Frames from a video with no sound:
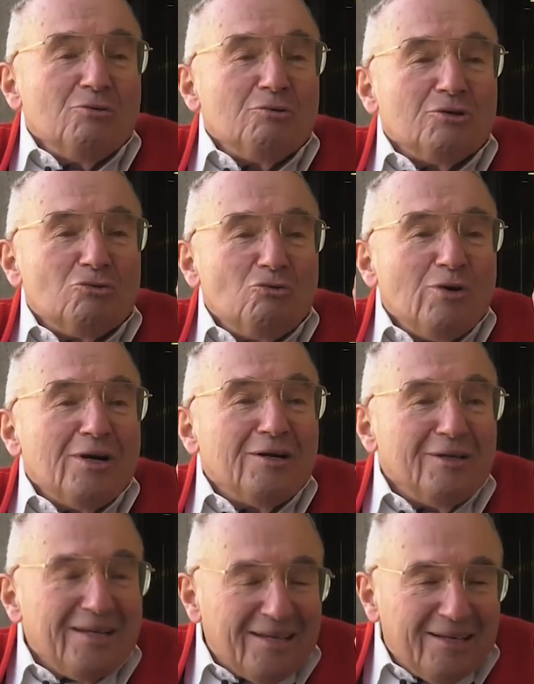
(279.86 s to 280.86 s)
was
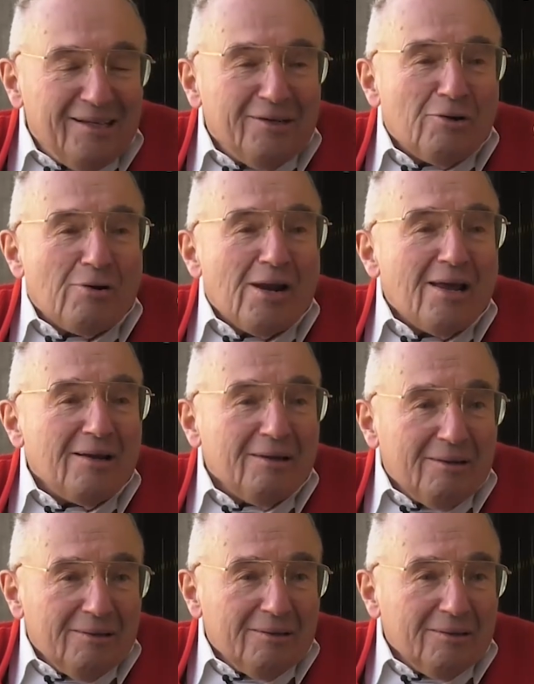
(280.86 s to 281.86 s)
really
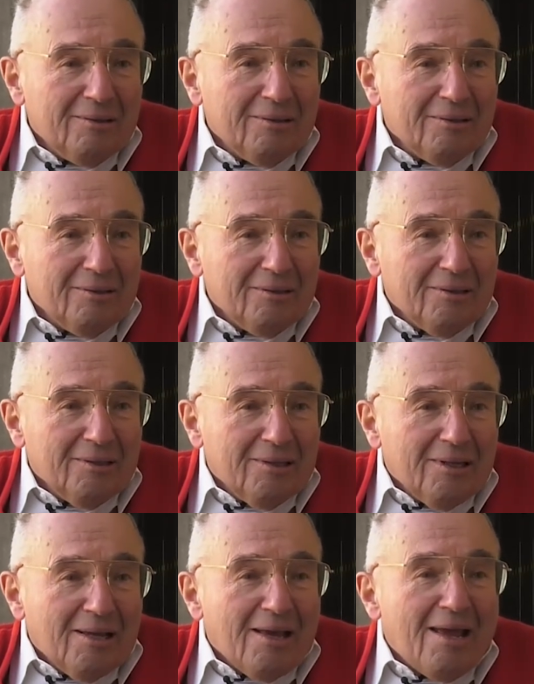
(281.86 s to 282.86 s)
clear-headed,
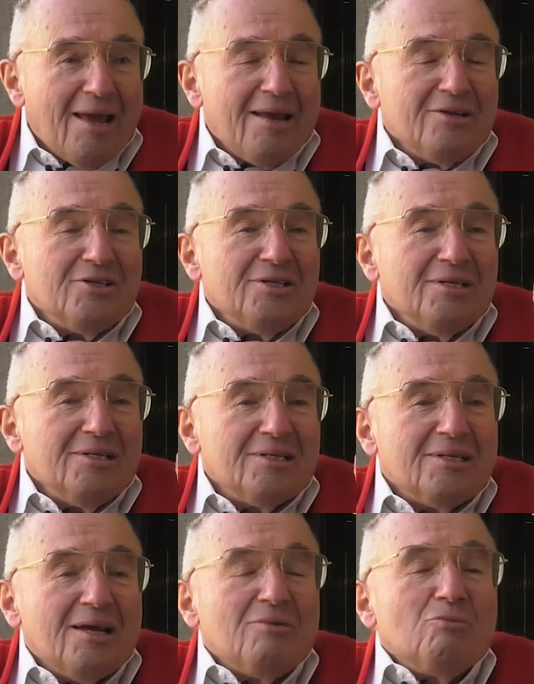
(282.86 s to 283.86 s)
and she
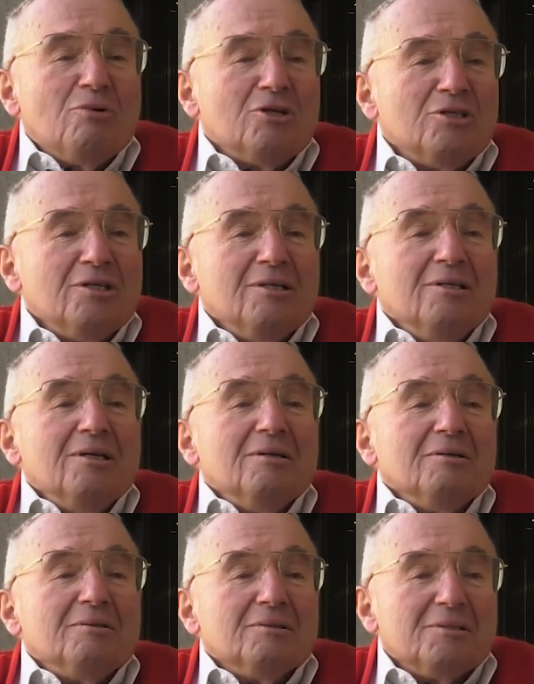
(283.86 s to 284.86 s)
said what she
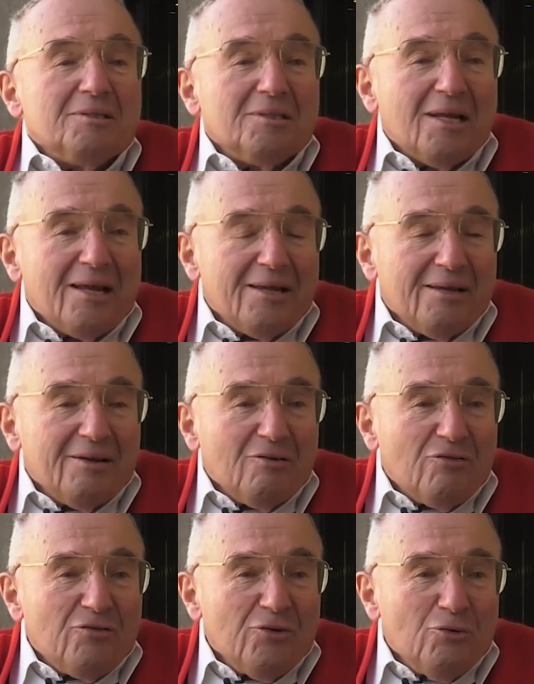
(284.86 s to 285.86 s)
needed to say in a few